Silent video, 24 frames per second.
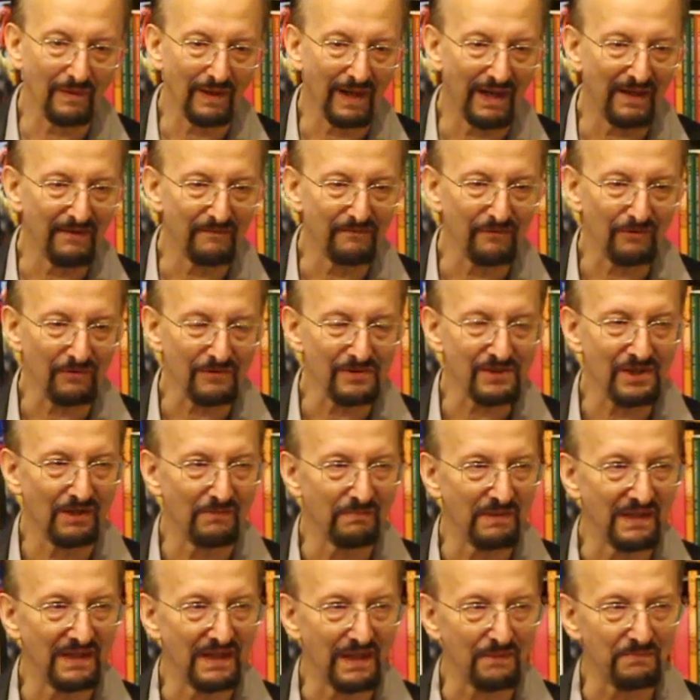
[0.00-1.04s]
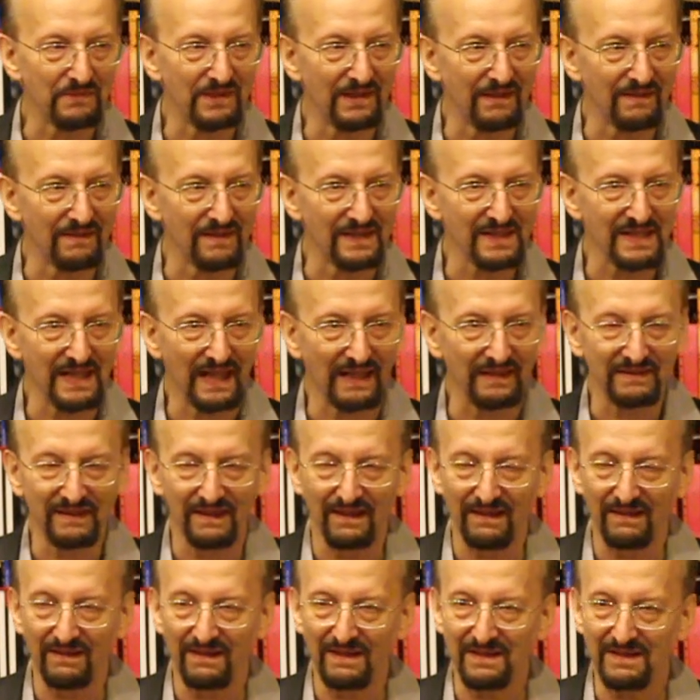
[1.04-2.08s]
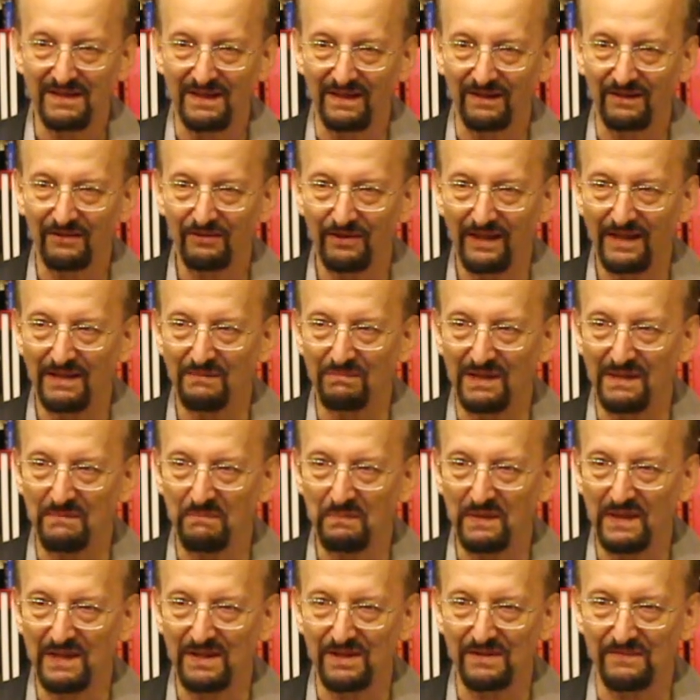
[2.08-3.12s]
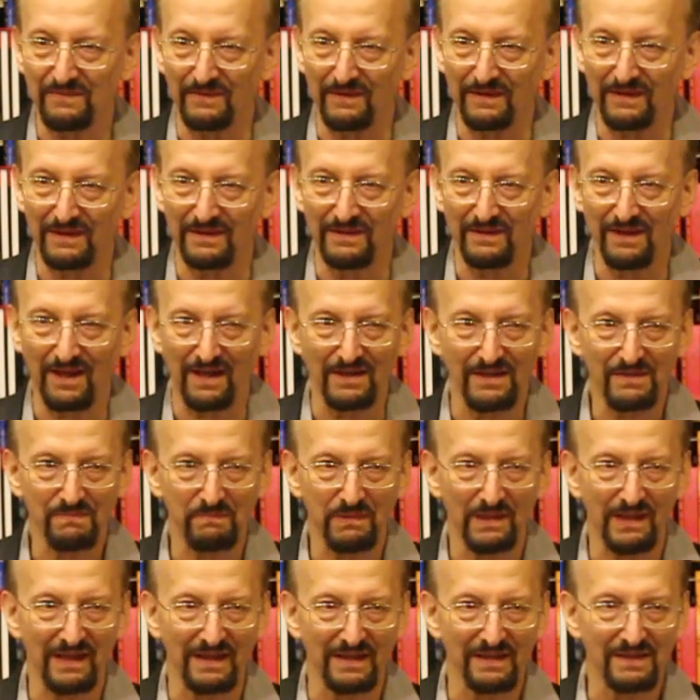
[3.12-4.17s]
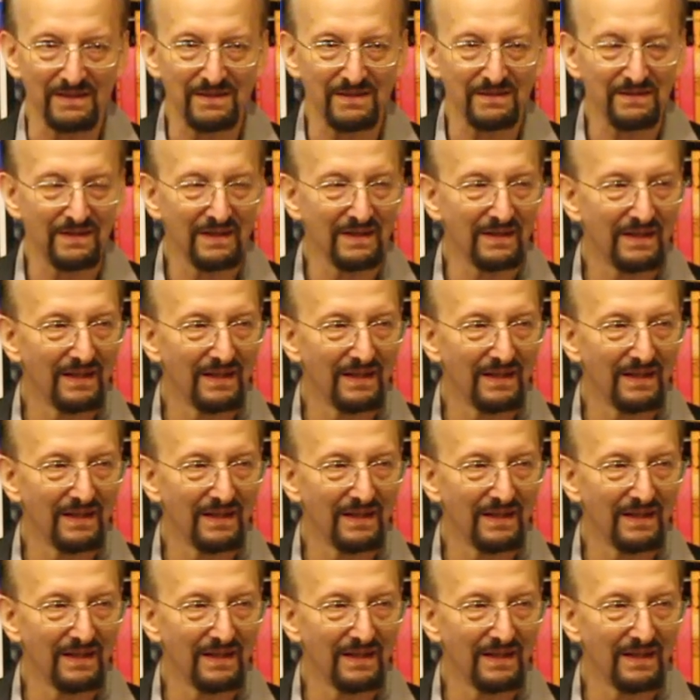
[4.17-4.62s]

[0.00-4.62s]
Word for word: I've also been up there and sat there, and it's an incredibly peaceful and nice place.